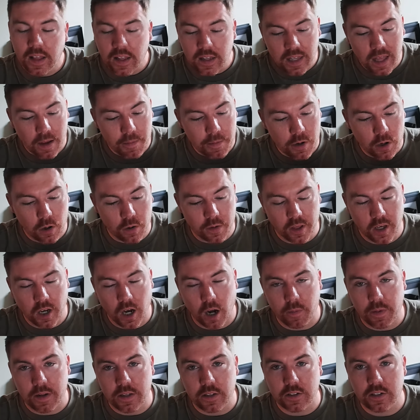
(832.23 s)
Let me know in the
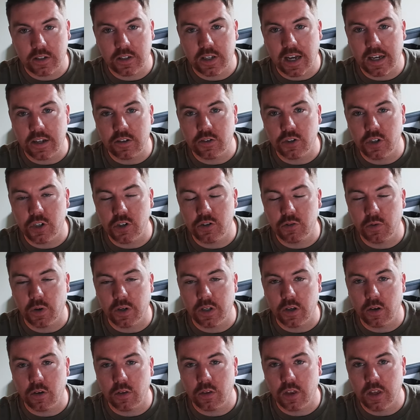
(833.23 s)
comments, as usual,
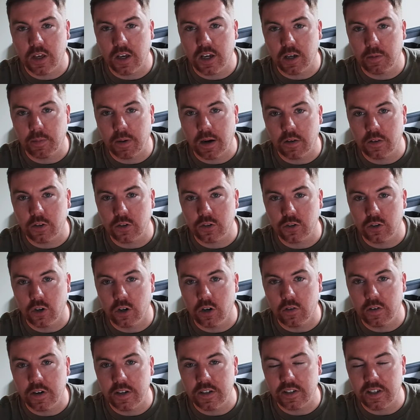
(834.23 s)
what you think about the
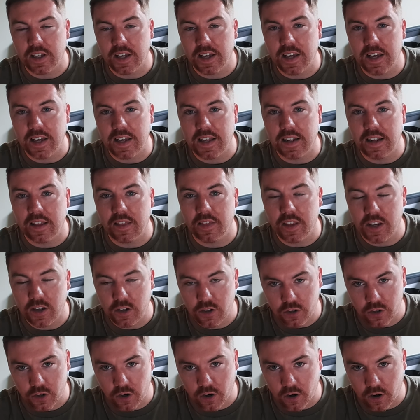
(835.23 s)
stories in this
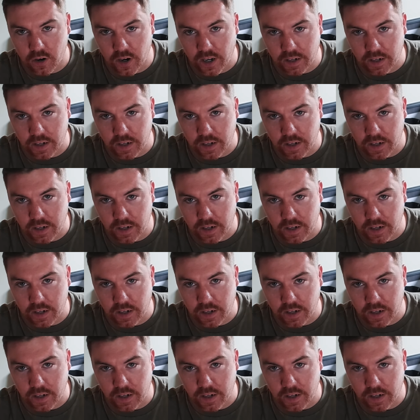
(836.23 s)
show,